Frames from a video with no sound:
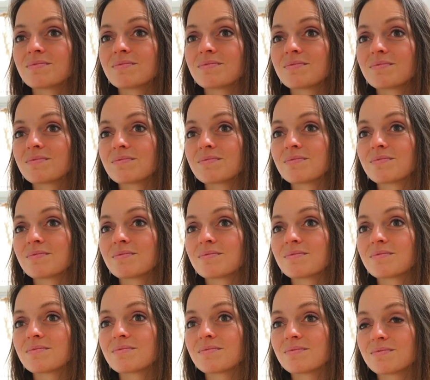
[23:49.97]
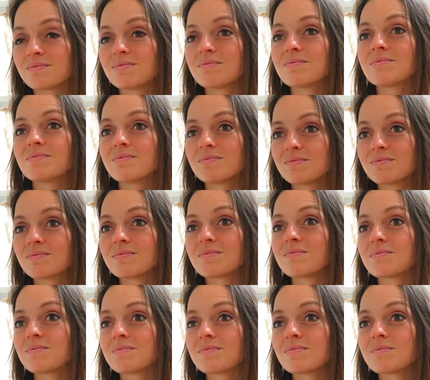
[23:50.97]

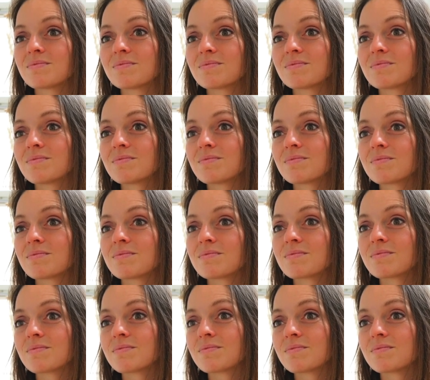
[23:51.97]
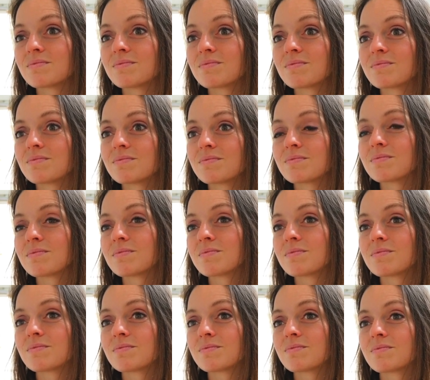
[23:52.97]

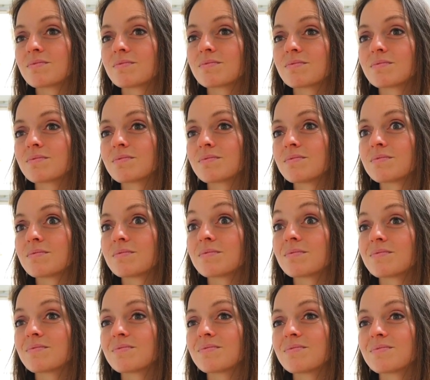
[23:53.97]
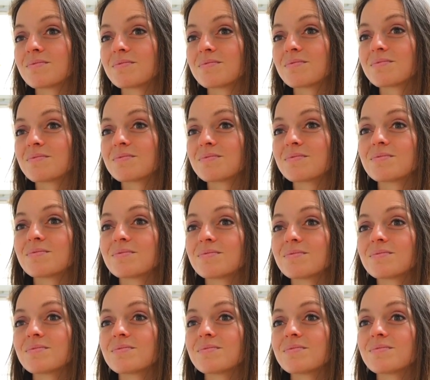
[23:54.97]

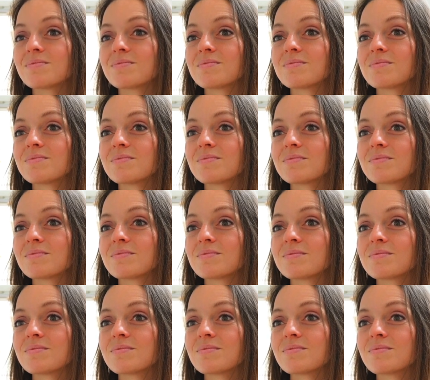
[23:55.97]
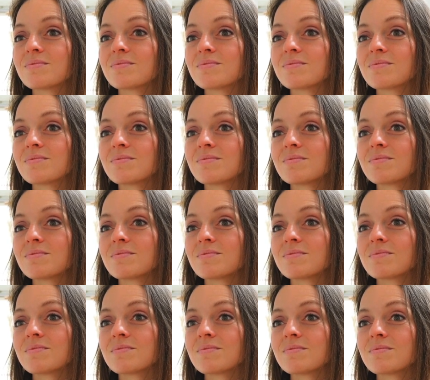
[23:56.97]
(not speaking)